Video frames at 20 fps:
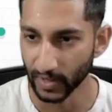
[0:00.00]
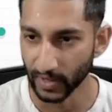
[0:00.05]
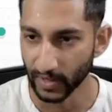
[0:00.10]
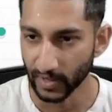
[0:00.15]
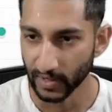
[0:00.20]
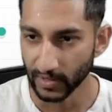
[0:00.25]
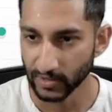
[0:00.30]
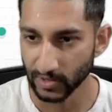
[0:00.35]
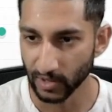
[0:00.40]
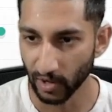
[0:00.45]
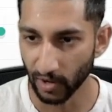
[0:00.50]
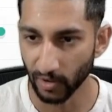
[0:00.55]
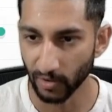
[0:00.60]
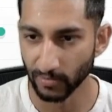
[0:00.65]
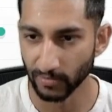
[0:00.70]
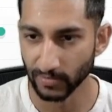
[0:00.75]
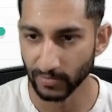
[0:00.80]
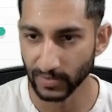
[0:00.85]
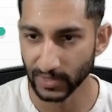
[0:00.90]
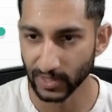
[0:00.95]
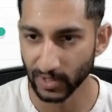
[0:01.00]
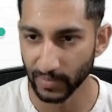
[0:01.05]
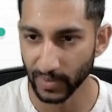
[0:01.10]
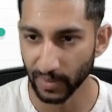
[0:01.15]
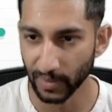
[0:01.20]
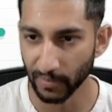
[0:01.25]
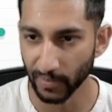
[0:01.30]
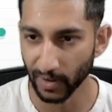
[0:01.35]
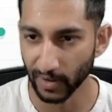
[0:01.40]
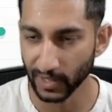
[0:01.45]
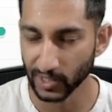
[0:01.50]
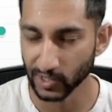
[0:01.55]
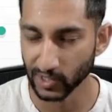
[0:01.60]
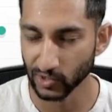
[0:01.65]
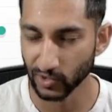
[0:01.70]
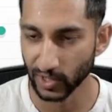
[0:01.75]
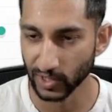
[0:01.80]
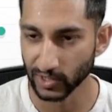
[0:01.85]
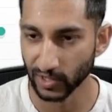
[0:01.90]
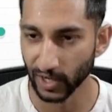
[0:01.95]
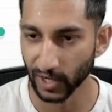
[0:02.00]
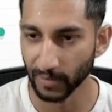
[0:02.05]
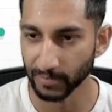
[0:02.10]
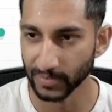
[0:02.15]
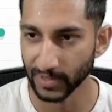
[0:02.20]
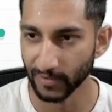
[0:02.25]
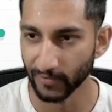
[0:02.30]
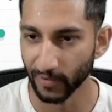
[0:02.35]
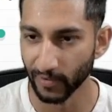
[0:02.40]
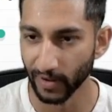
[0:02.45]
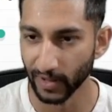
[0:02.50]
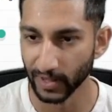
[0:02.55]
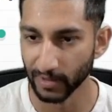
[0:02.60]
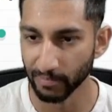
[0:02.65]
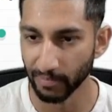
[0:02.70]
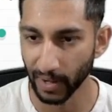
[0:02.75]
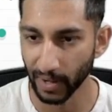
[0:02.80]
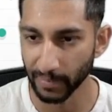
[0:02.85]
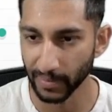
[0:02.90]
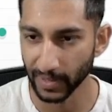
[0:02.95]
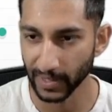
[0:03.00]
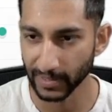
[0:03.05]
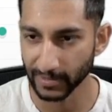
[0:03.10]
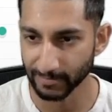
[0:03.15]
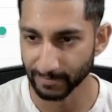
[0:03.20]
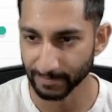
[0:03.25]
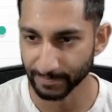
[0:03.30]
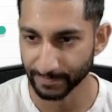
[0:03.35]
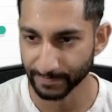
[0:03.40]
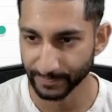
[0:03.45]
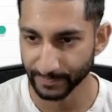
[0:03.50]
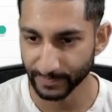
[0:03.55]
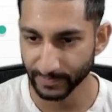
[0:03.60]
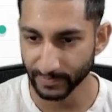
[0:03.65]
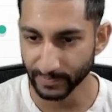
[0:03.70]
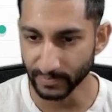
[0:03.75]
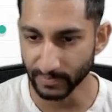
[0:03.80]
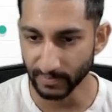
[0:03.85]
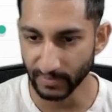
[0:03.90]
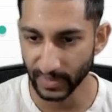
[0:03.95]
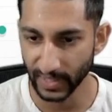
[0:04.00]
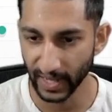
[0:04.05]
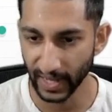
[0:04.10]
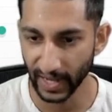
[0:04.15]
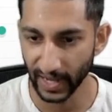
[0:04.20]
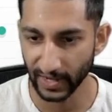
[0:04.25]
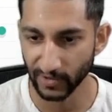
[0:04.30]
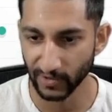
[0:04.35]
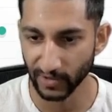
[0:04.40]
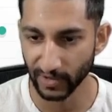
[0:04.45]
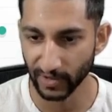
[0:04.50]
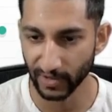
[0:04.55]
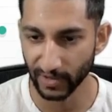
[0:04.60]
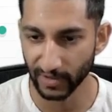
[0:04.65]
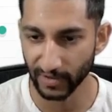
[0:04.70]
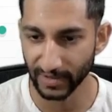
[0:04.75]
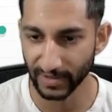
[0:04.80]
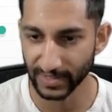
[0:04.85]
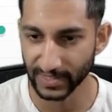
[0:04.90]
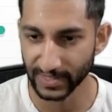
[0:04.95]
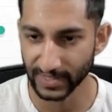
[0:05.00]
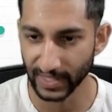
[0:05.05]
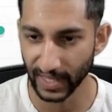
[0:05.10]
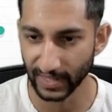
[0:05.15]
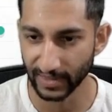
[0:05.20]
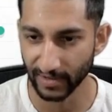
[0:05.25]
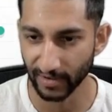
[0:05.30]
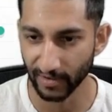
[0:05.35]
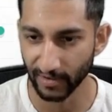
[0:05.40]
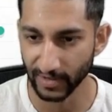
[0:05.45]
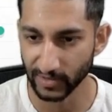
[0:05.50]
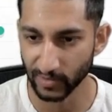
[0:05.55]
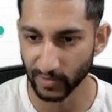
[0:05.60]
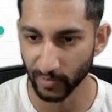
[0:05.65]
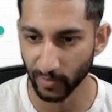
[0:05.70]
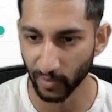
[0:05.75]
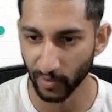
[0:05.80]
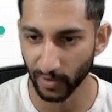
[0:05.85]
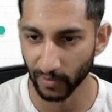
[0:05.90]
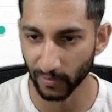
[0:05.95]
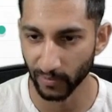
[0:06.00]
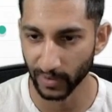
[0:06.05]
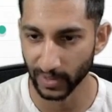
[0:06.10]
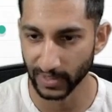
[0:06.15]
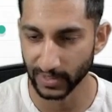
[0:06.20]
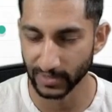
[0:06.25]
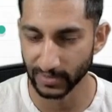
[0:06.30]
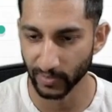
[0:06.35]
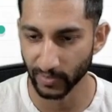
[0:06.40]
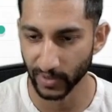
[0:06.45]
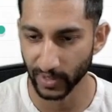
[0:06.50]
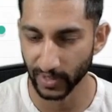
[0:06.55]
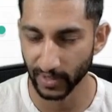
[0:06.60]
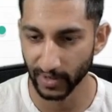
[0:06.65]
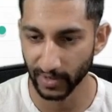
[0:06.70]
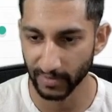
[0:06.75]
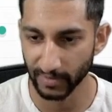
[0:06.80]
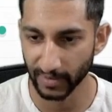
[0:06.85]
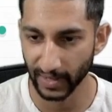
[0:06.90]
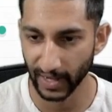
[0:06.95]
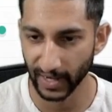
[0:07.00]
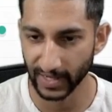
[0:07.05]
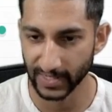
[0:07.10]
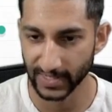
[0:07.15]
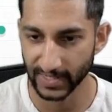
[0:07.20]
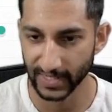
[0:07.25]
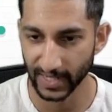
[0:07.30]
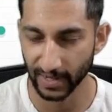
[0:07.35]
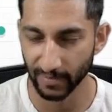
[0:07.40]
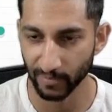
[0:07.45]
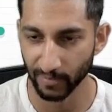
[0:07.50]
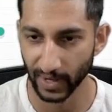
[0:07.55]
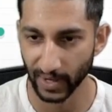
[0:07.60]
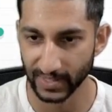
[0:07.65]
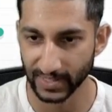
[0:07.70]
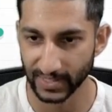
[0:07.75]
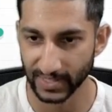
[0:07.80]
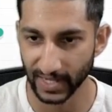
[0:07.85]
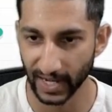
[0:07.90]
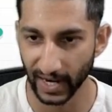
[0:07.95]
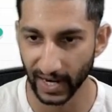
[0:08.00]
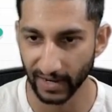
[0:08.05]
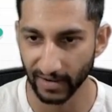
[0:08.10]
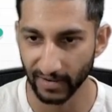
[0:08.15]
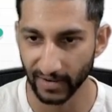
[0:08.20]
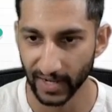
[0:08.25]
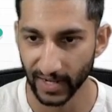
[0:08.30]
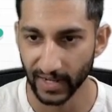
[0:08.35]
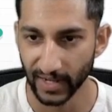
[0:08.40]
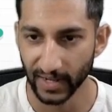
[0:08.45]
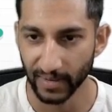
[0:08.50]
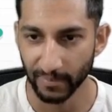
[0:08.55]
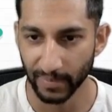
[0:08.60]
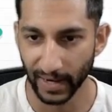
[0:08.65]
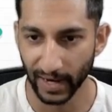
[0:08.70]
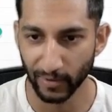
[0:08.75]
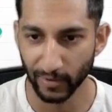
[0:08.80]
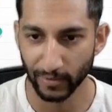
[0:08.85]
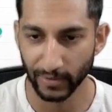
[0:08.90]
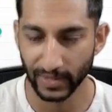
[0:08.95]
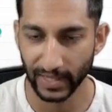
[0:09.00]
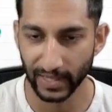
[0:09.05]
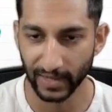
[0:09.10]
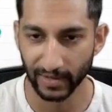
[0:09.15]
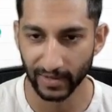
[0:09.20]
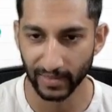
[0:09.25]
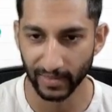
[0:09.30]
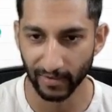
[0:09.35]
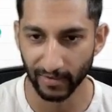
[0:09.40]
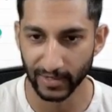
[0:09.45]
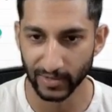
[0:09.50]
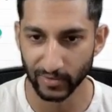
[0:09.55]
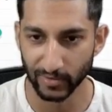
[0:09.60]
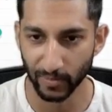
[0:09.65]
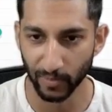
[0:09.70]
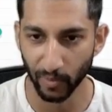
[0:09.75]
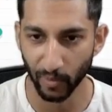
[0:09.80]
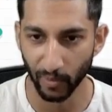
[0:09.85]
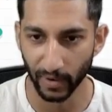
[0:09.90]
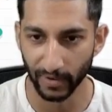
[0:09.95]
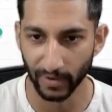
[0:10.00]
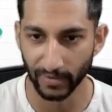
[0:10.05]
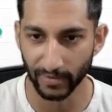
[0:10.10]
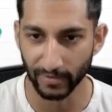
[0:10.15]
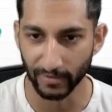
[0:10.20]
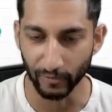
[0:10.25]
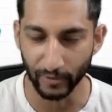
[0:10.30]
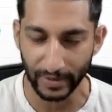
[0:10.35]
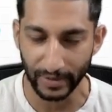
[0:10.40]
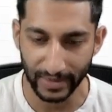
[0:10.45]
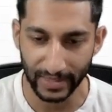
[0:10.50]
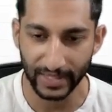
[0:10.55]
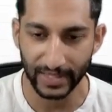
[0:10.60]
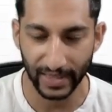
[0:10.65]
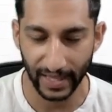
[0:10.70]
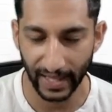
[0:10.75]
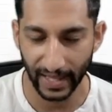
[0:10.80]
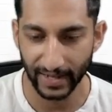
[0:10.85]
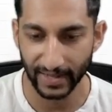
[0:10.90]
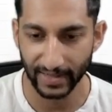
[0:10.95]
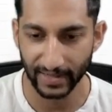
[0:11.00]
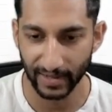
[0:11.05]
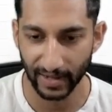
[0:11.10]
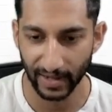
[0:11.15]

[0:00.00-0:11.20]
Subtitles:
So this is going to be a market structure update for Alibaba, and you can clearly see that the earnings report was pretty good and it sent prices higher, but I don't think the earnings report really led